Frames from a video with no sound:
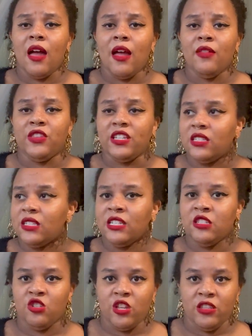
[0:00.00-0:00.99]
This is
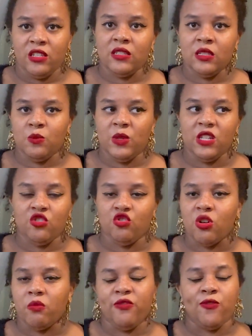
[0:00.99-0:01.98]
his this has been his
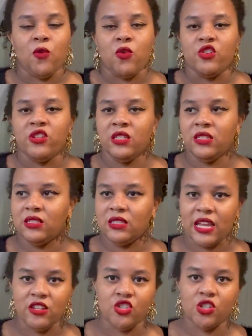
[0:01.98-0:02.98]
job for
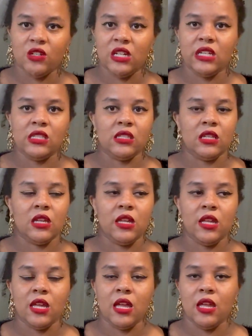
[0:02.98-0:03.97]
centuries.
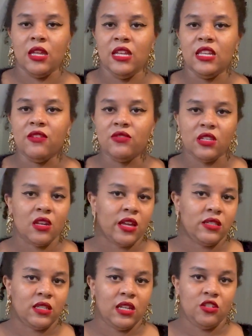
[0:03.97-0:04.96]
He lives in
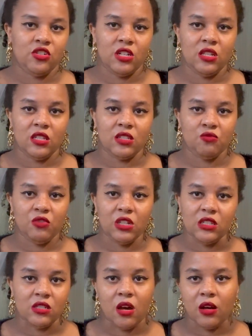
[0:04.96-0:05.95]
isolation in this really
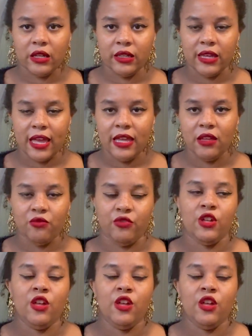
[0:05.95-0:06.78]
dark cave